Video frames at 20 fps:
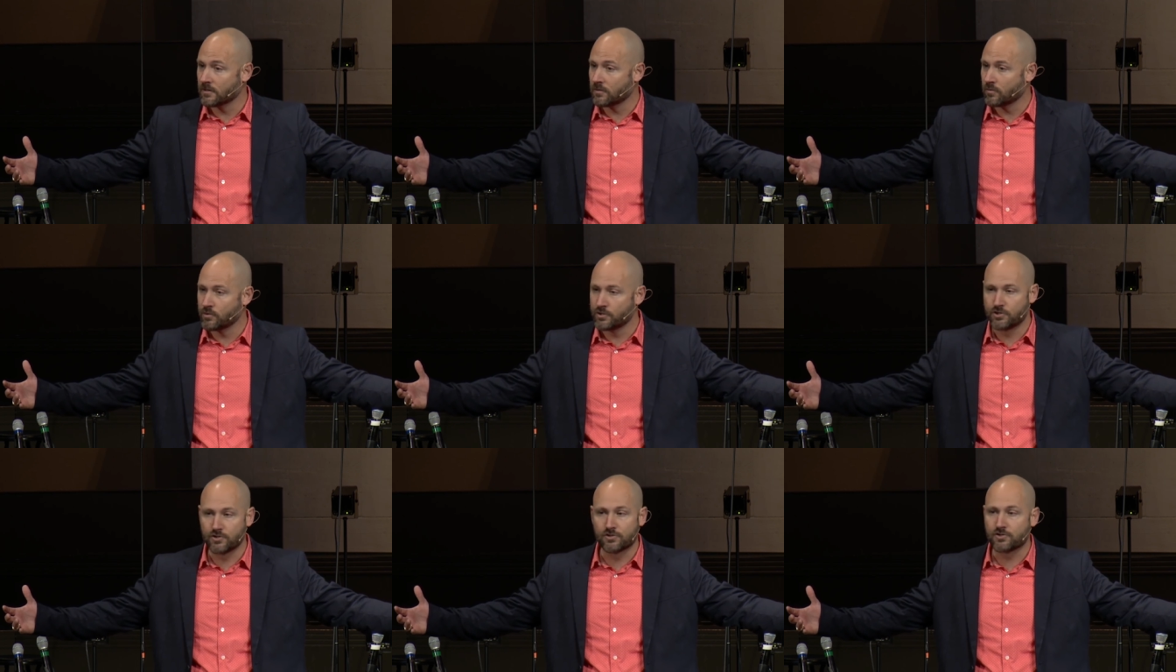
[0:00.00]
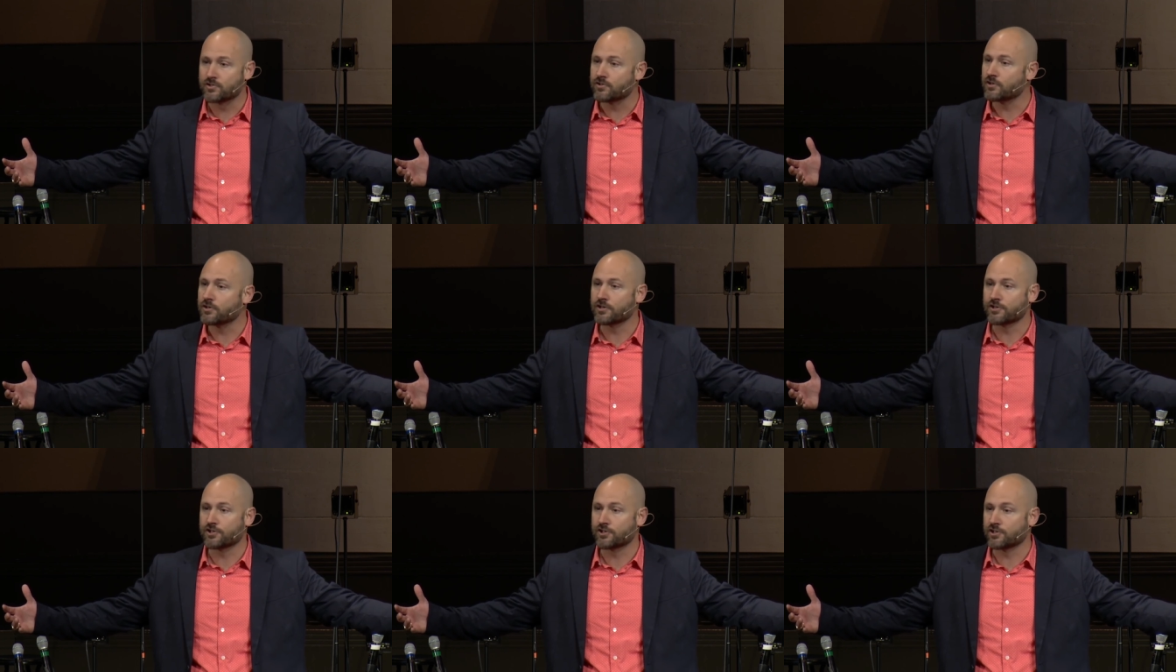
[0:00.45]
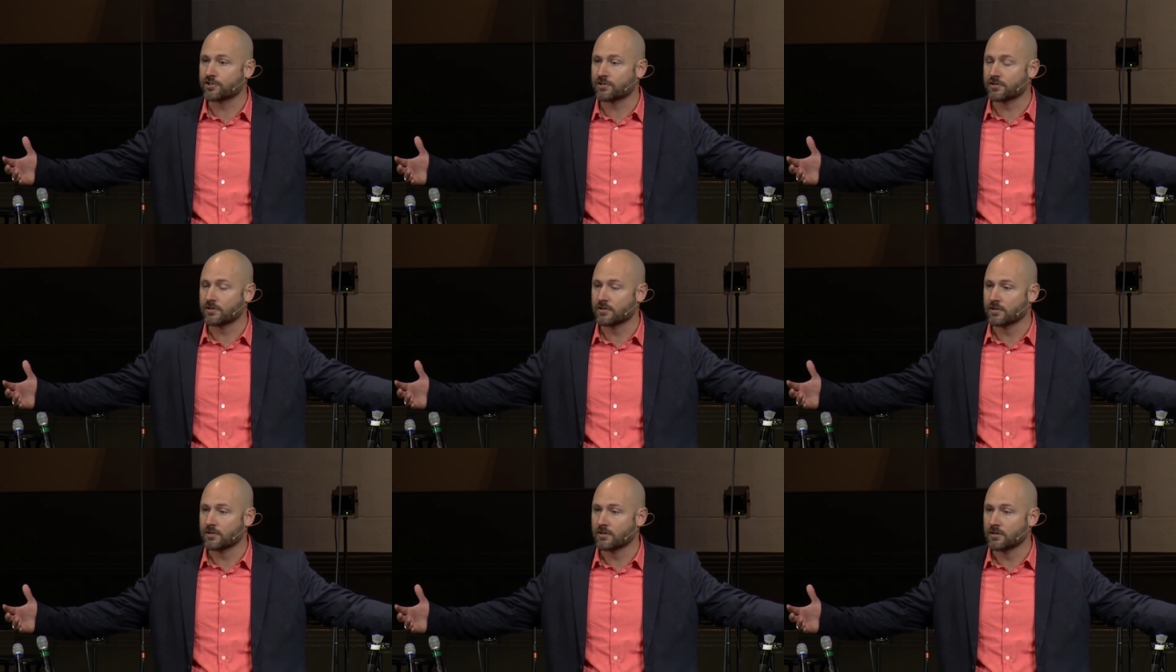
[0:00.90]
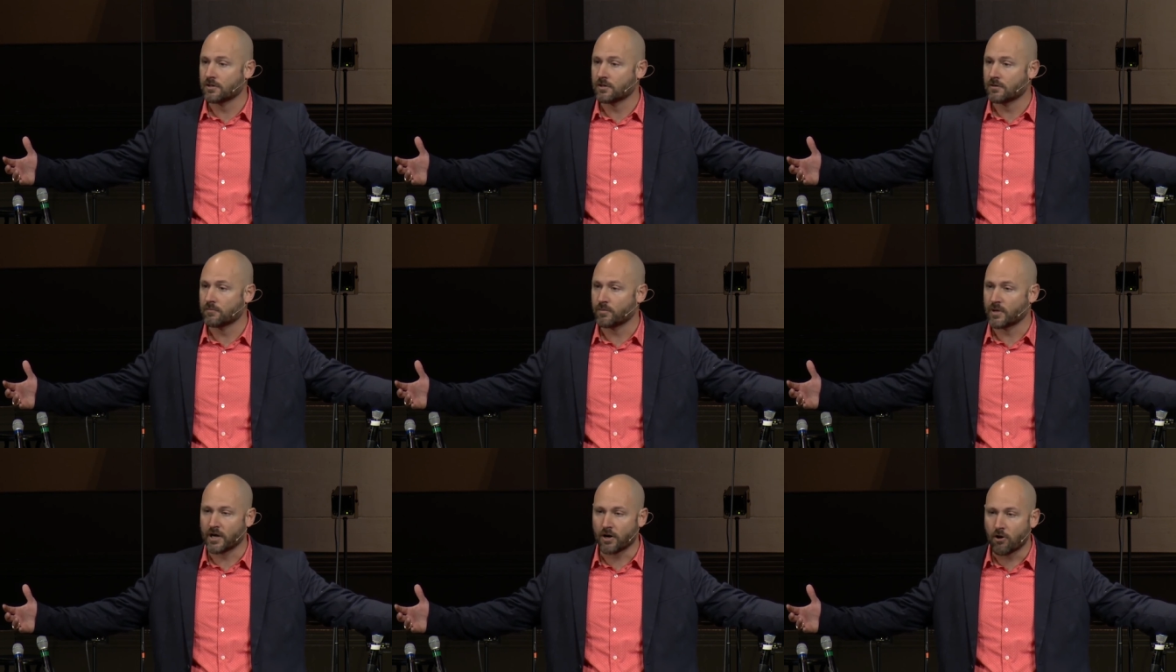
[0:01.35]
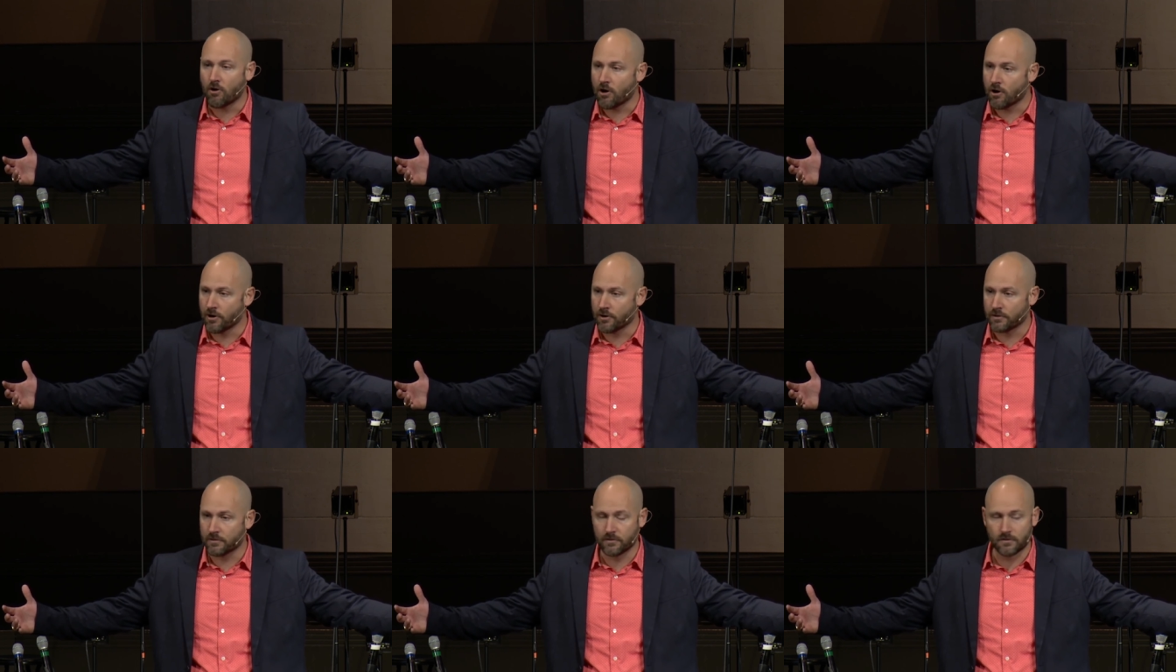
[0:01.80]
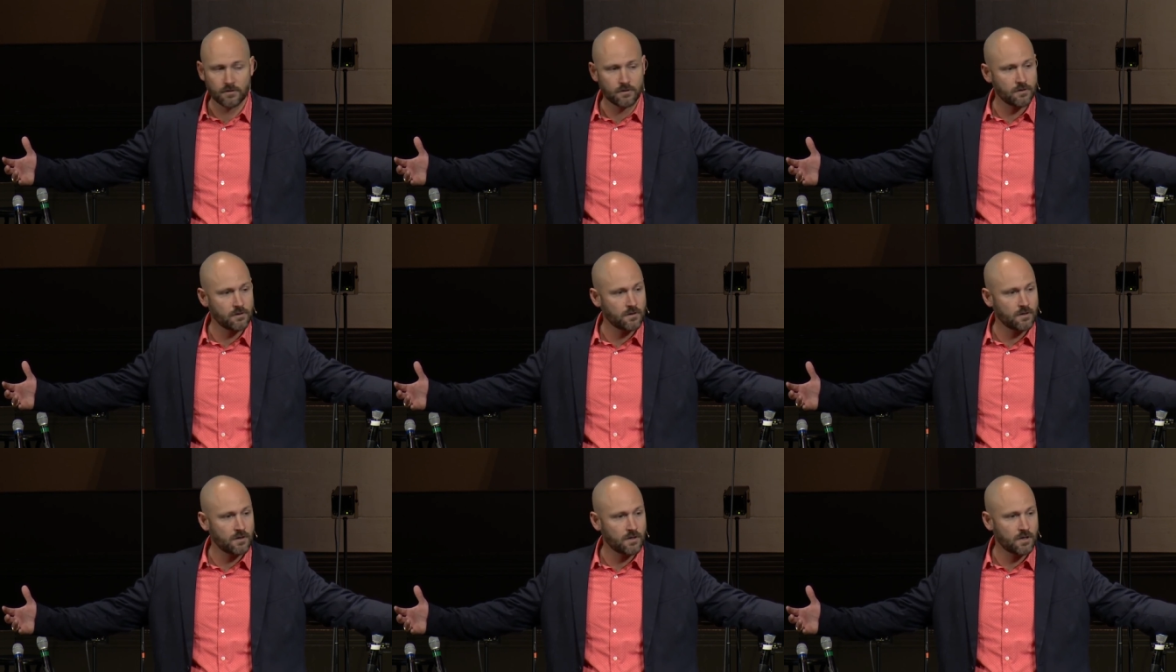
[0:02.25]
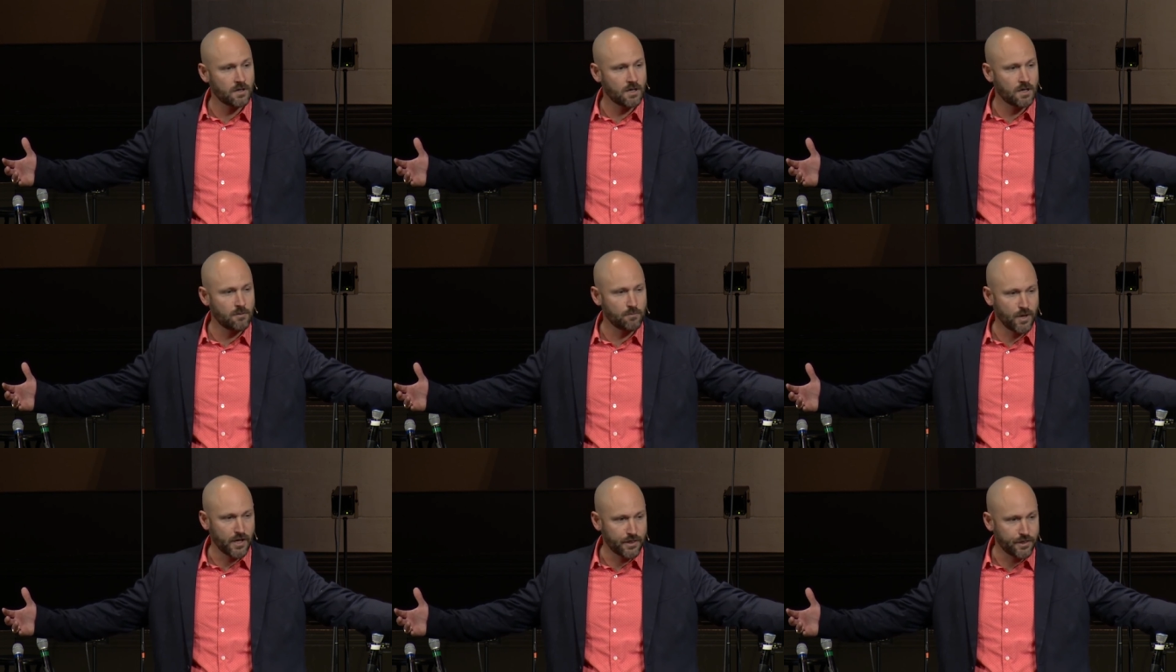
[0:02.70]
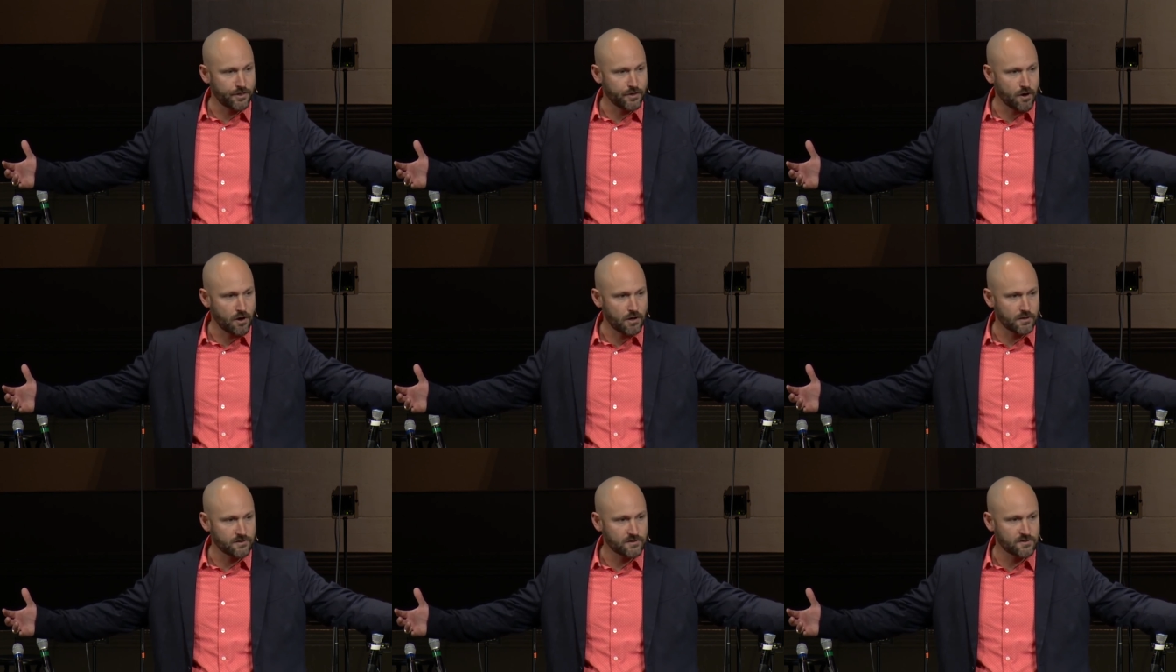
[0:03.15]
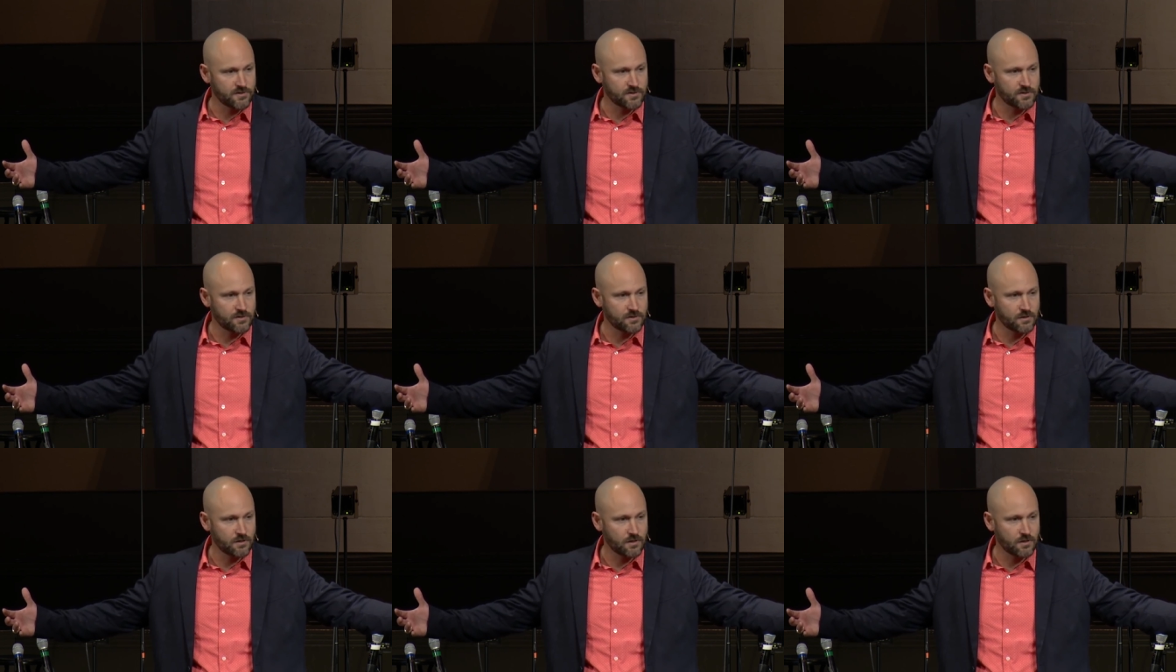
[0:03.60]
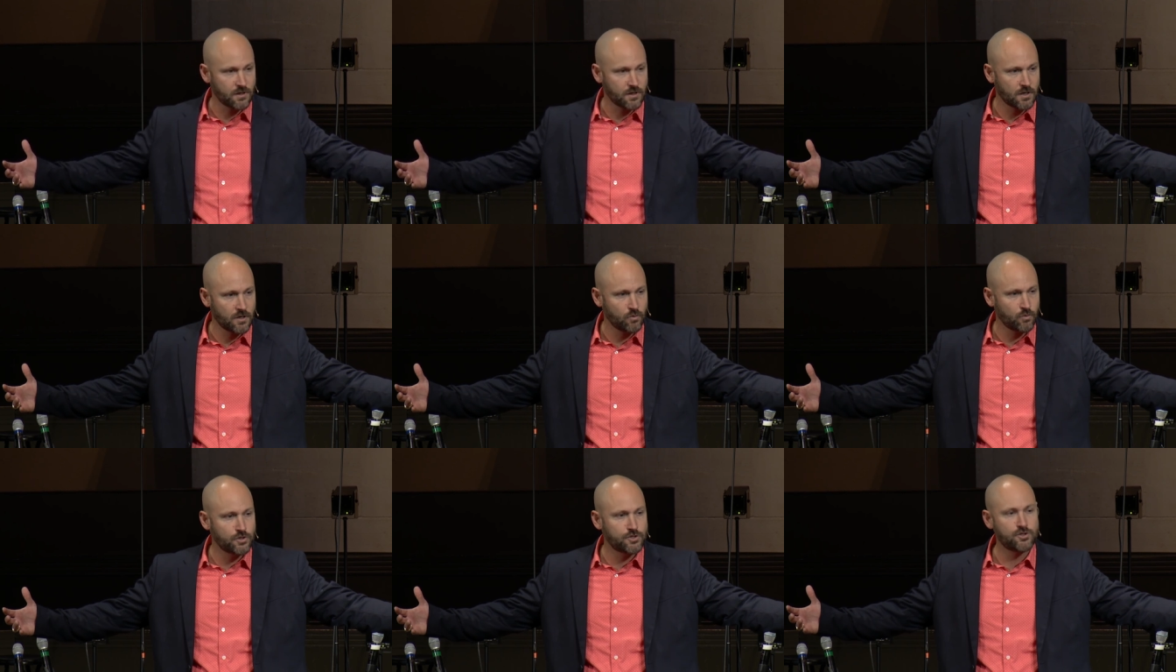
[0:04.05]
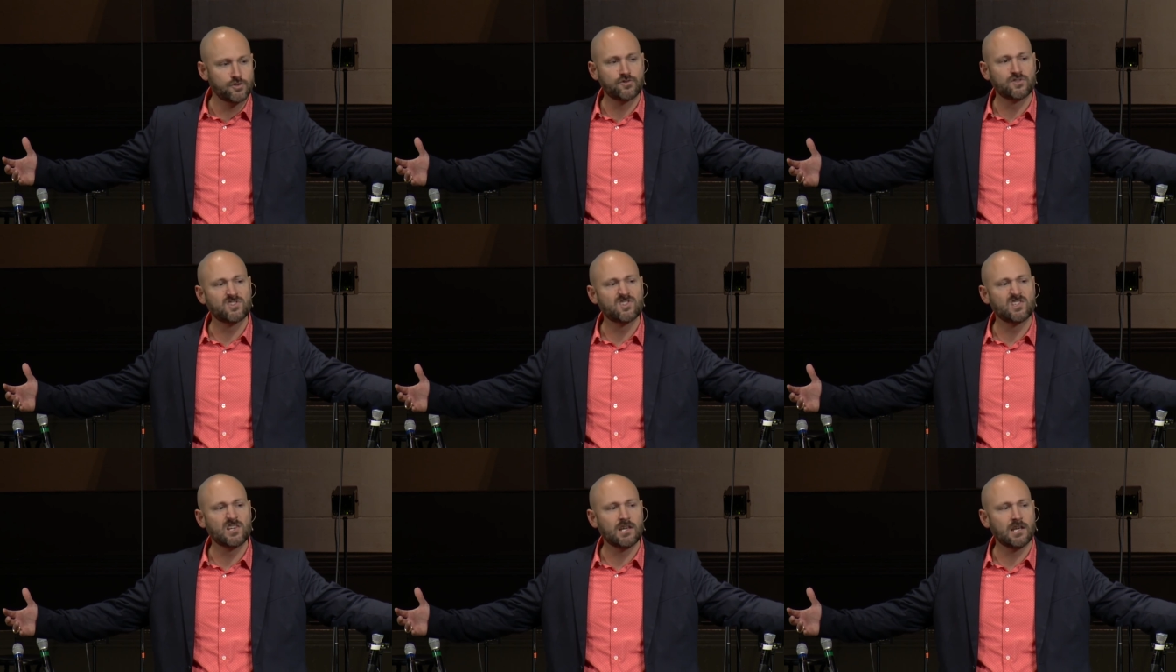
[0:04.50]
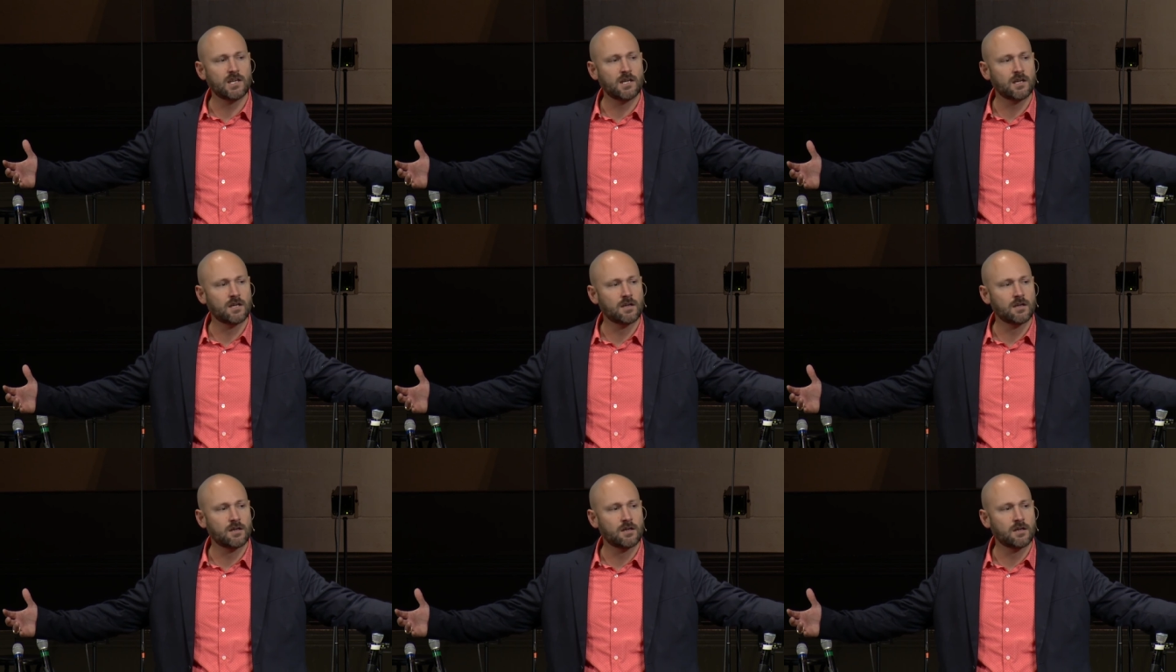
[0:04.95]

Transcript: Would you search my heart and my thoughts? Would you see?